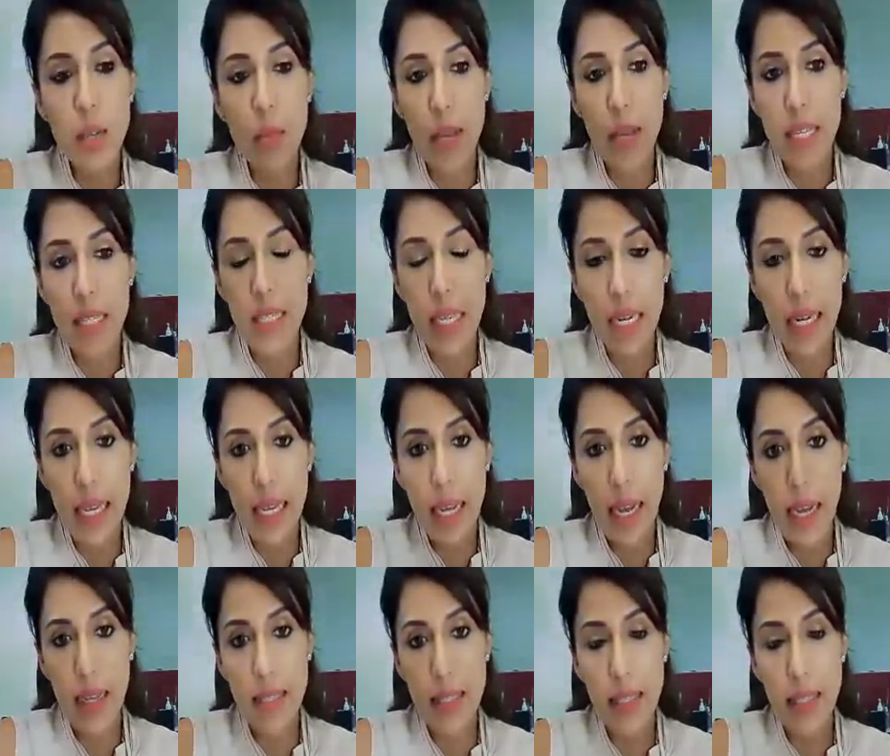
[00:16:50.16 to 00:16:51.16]
are basically
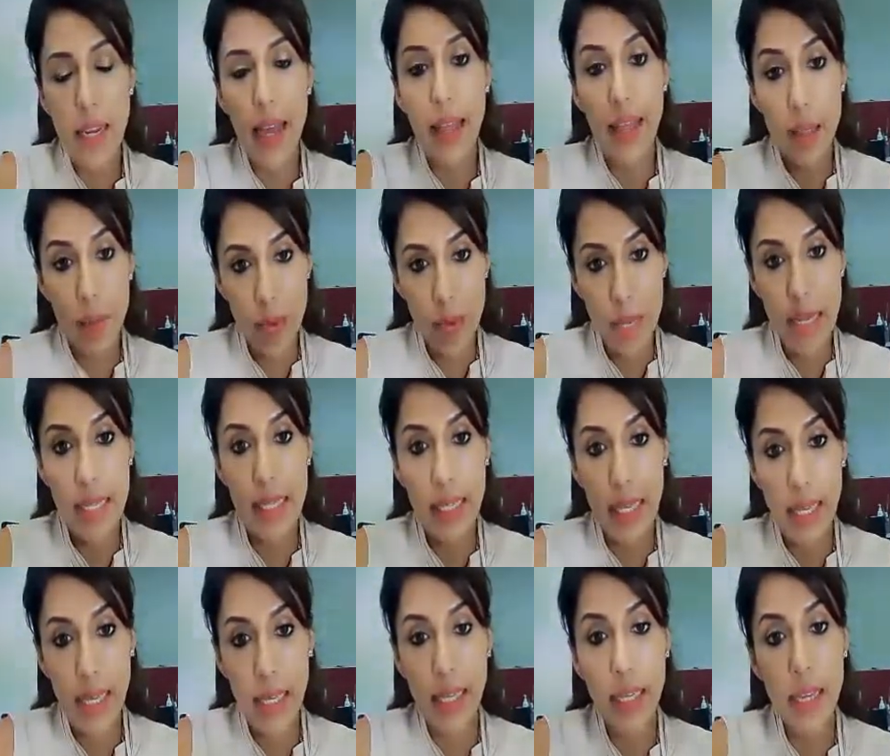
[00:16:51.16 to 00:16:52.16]
casted at the
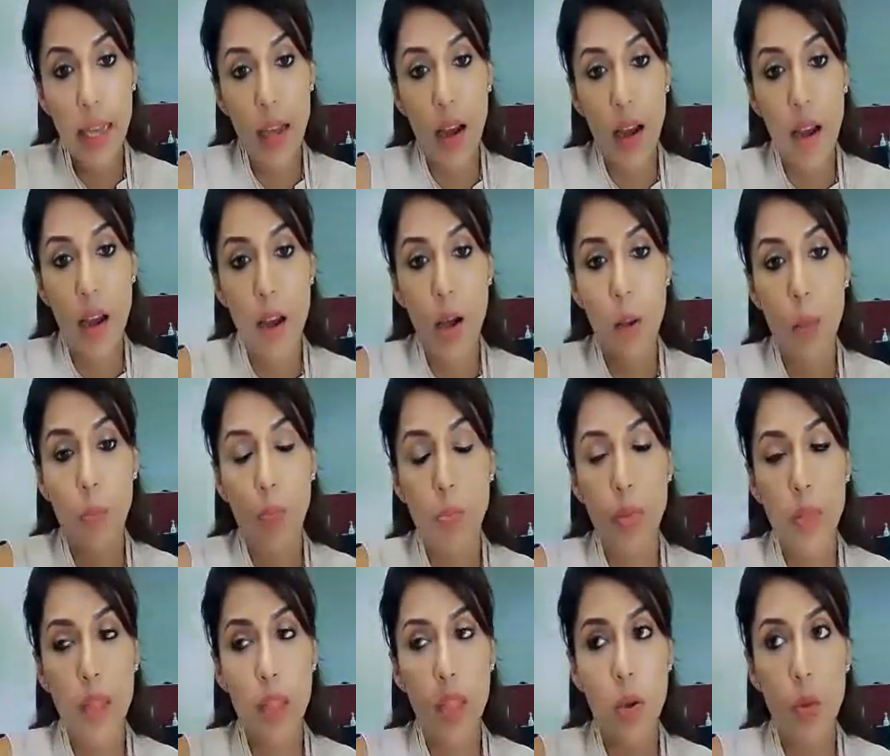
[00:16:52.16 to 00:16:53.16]
meeting.
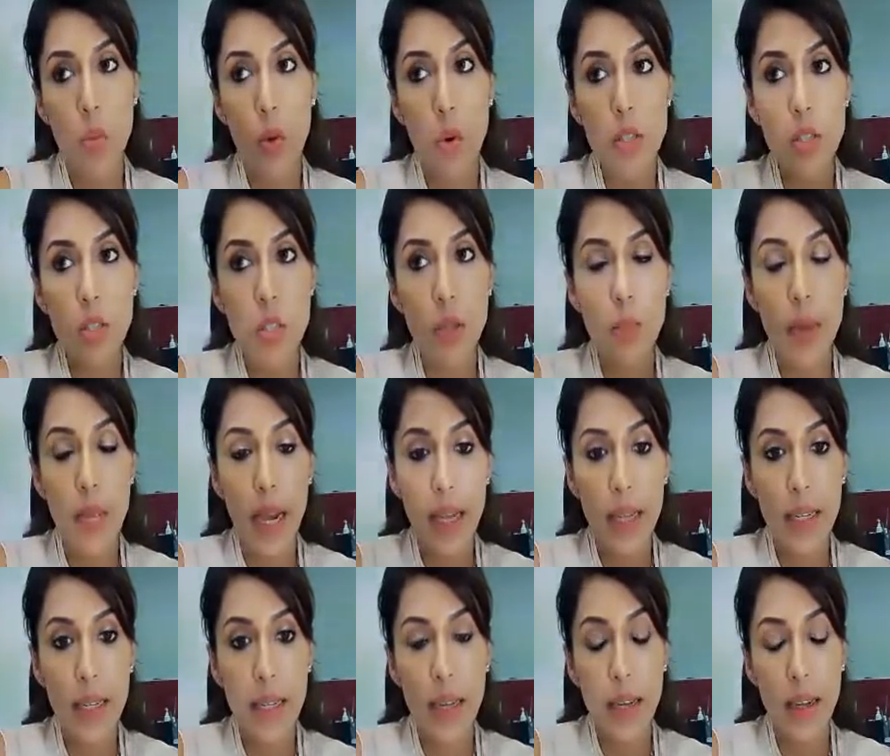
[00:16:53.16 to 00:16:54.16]
The votes will be
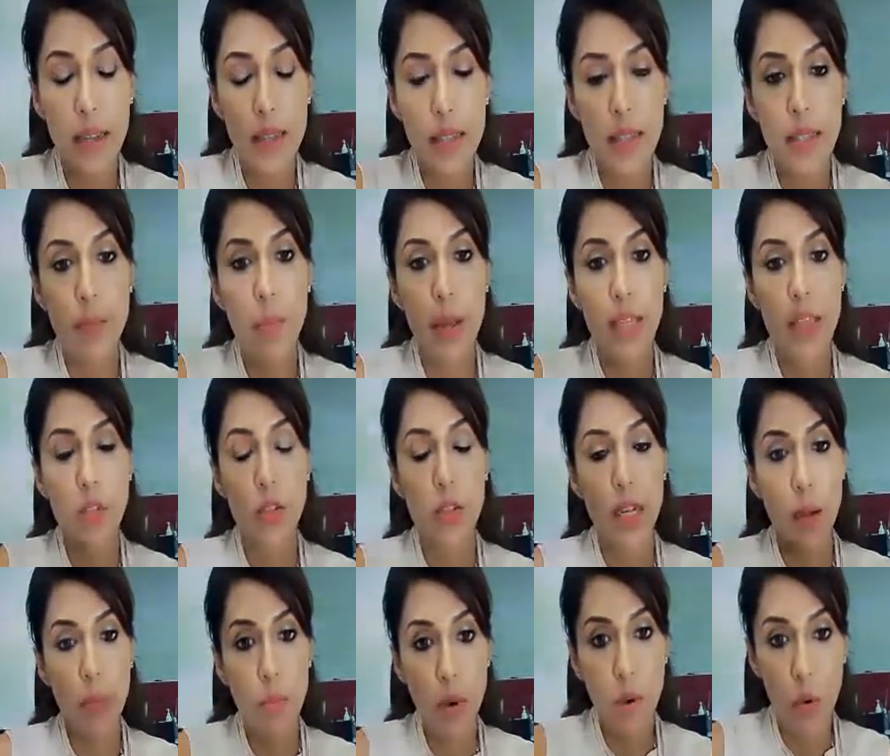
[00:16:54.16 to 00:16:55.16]
either casted based on
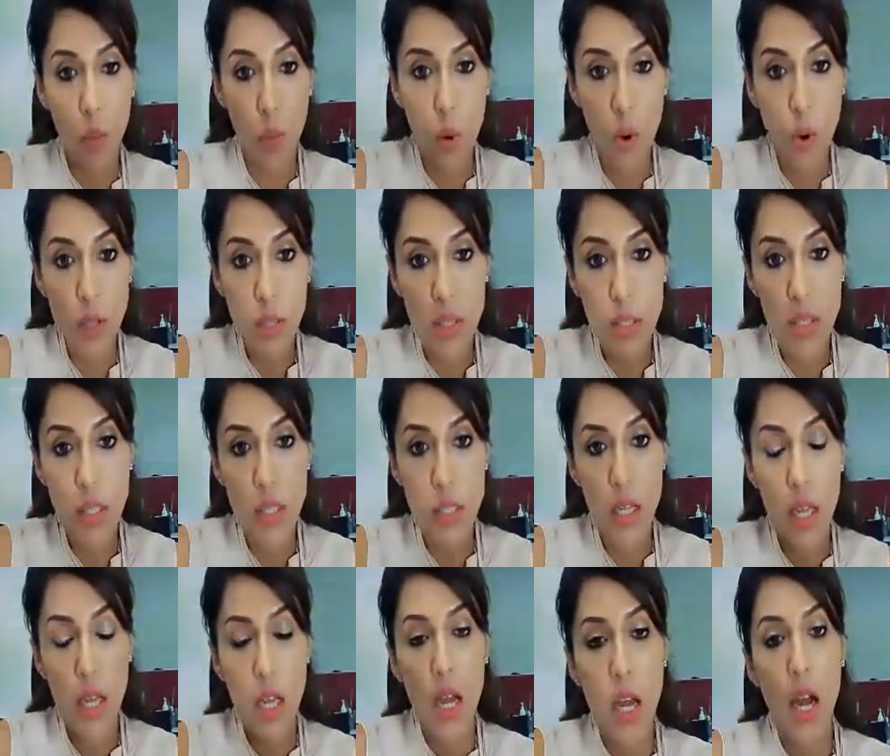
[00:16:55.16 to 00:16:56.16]
number of votes
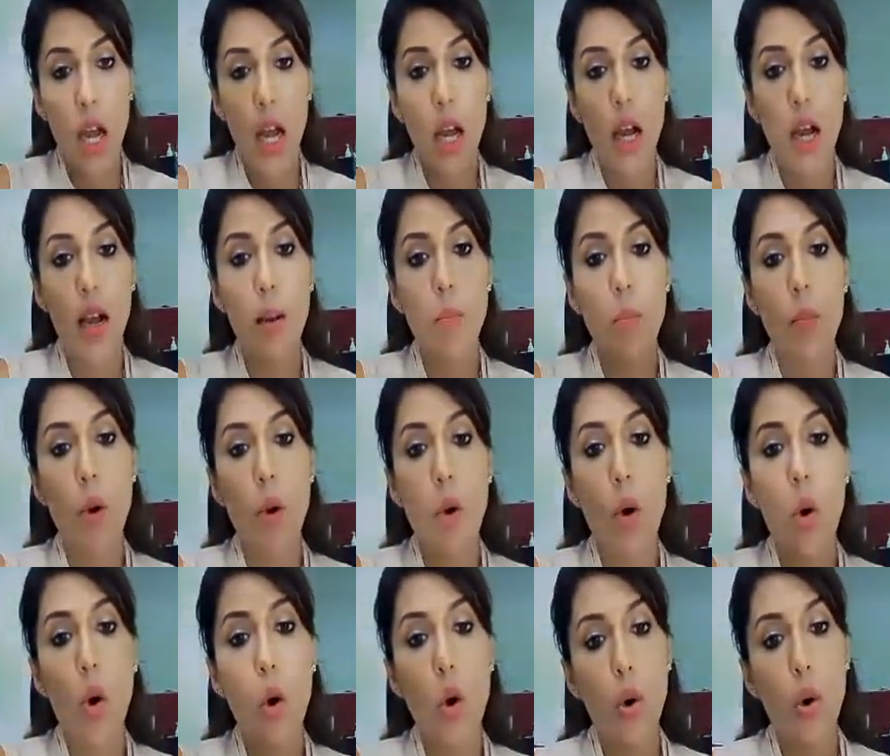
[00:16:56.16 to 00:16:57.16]

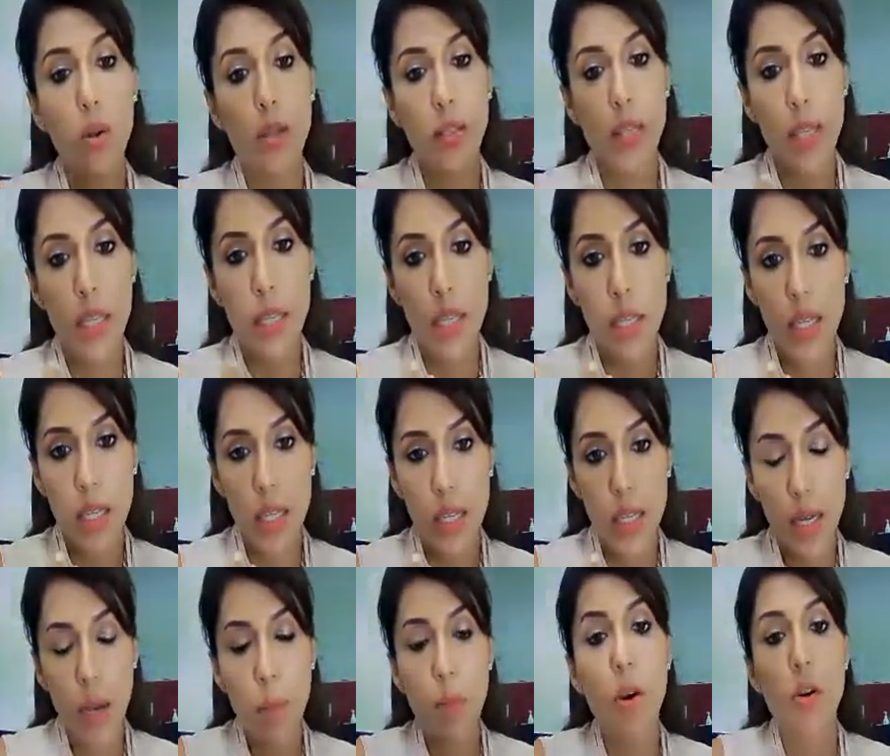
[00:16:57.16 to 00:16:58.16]
or the
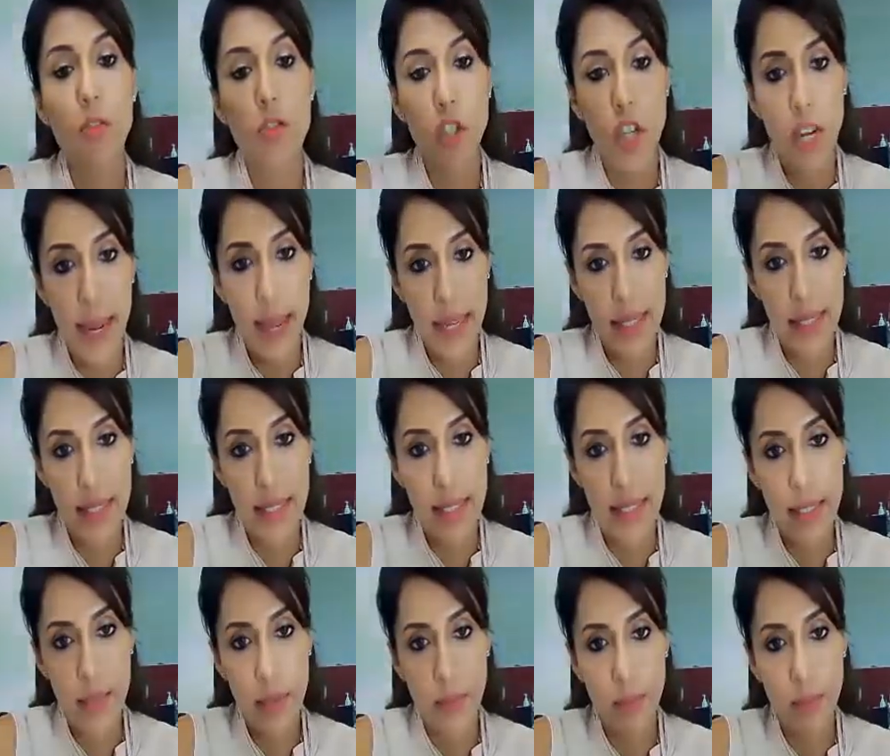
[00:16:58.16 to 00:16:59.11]
number of shares